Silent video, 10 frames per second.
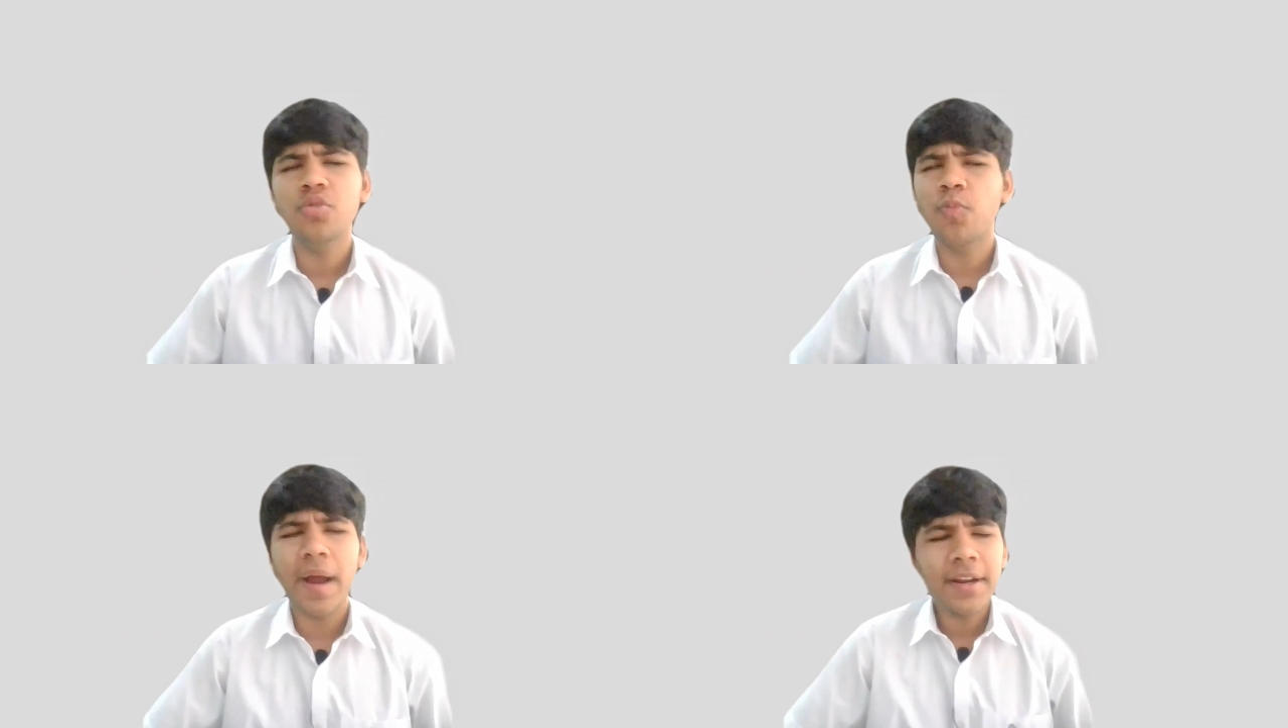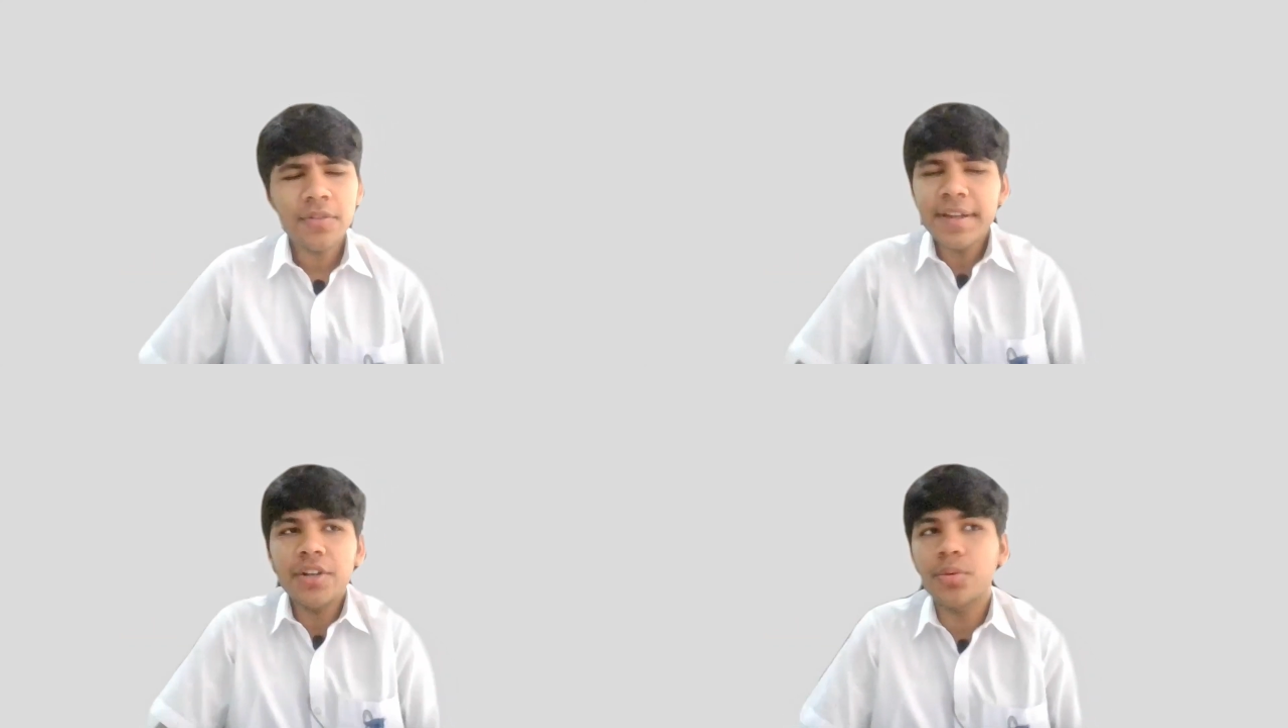So why
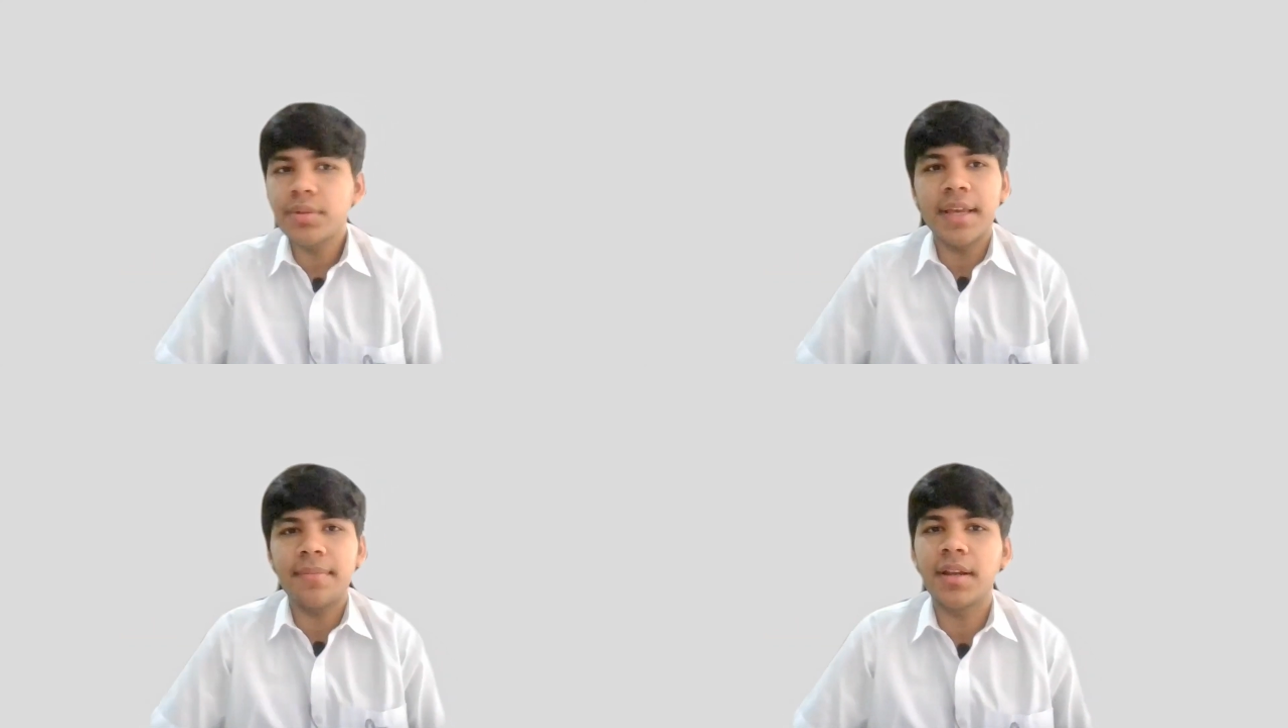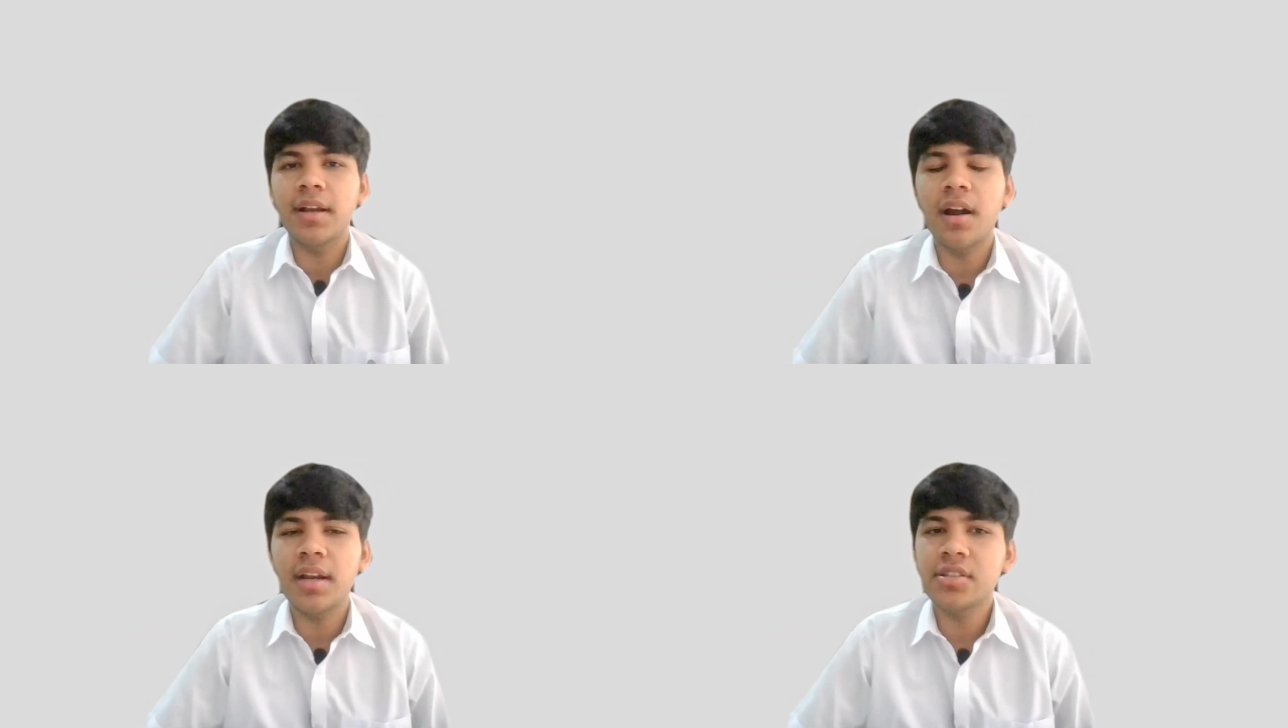do we do them
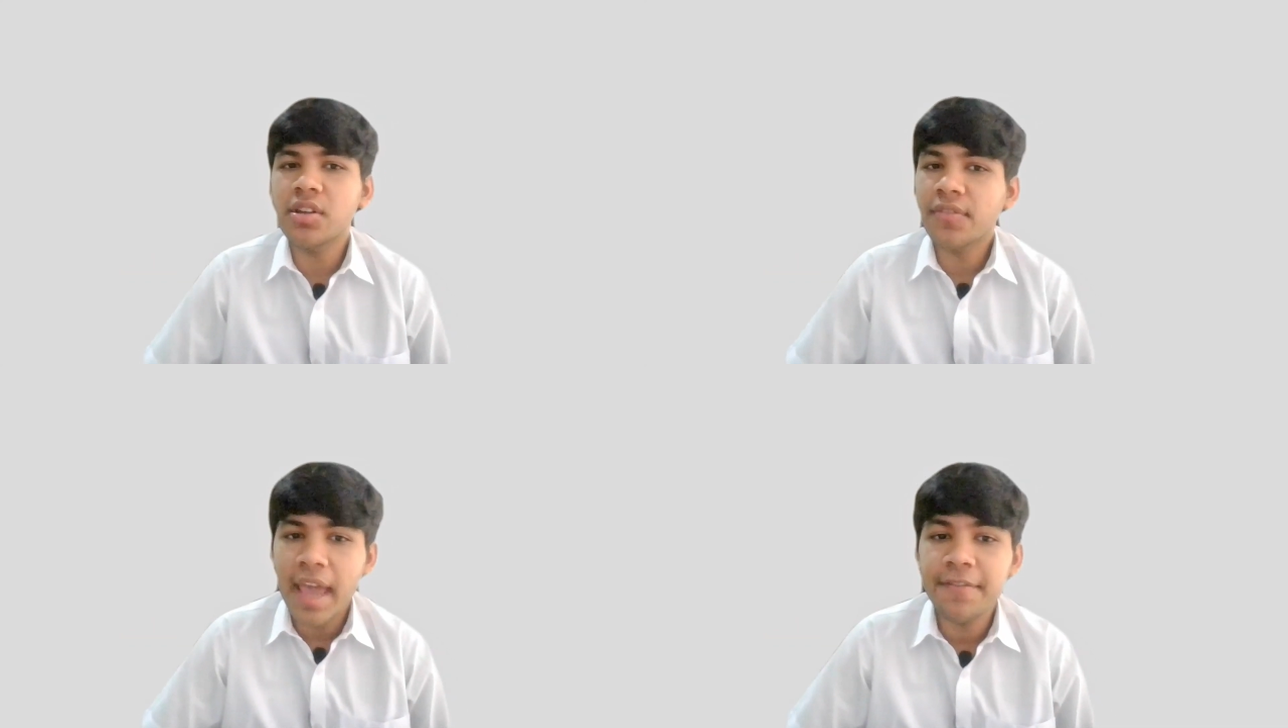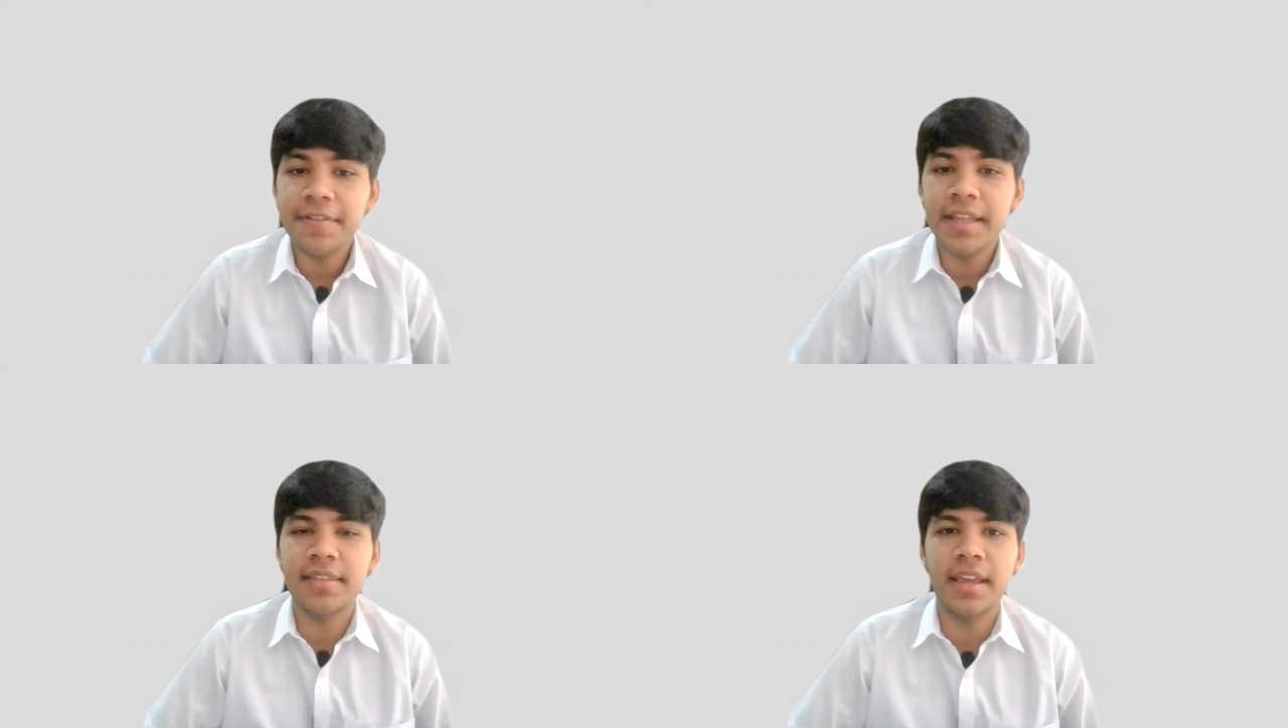regardless of
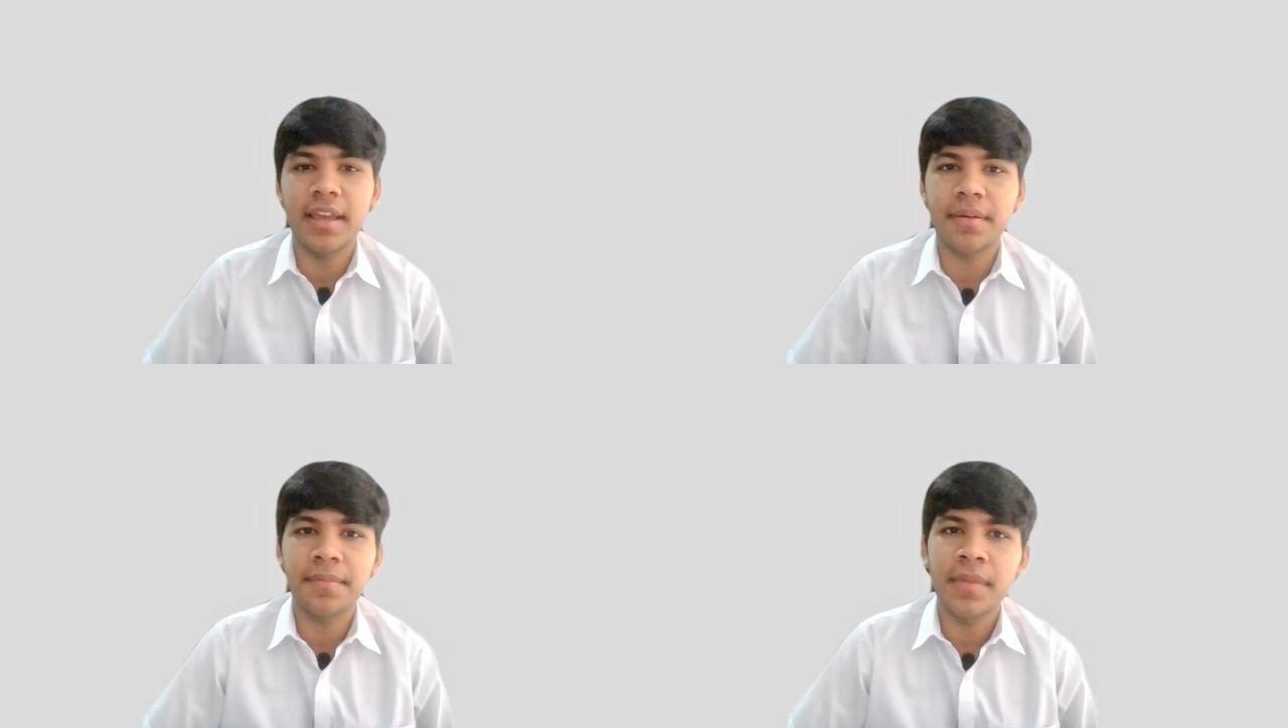everything?